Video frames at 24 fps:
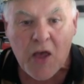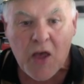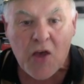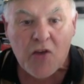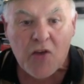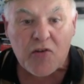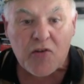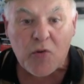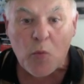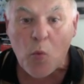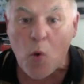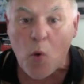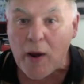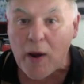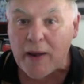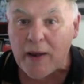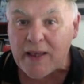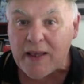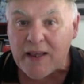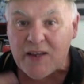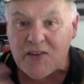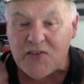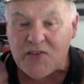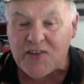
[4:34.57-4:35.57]
So white
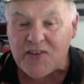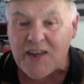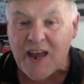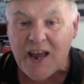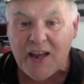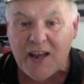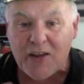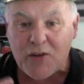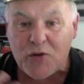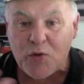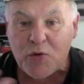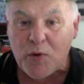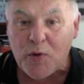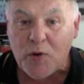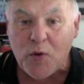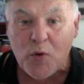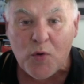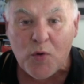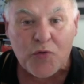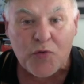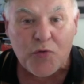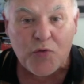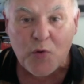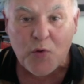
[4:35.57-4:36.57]
can start doing
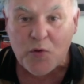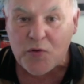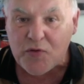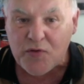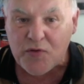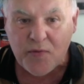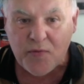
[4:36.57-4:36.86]
all sorts